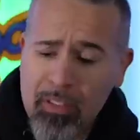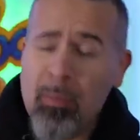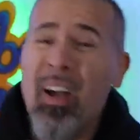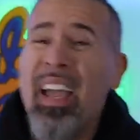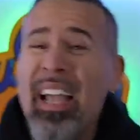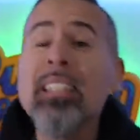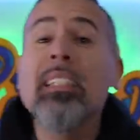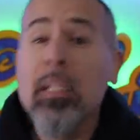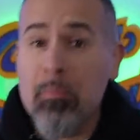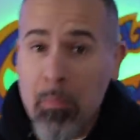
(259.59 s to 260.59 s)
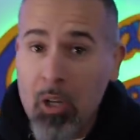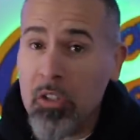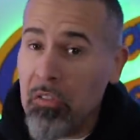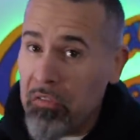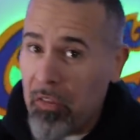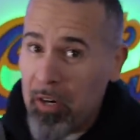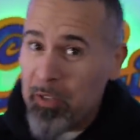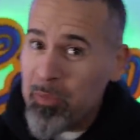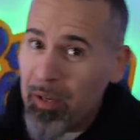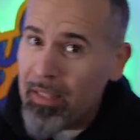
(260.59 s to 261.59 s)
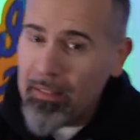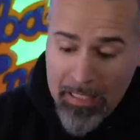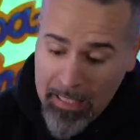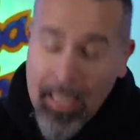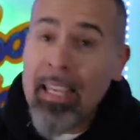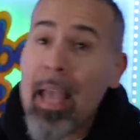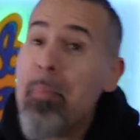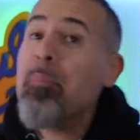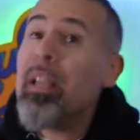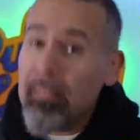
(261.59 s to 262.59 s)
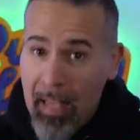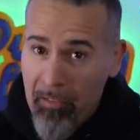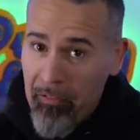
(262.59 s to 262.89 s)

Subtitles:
it's about 18 bucks on Fragrancebuy. You can't beat that,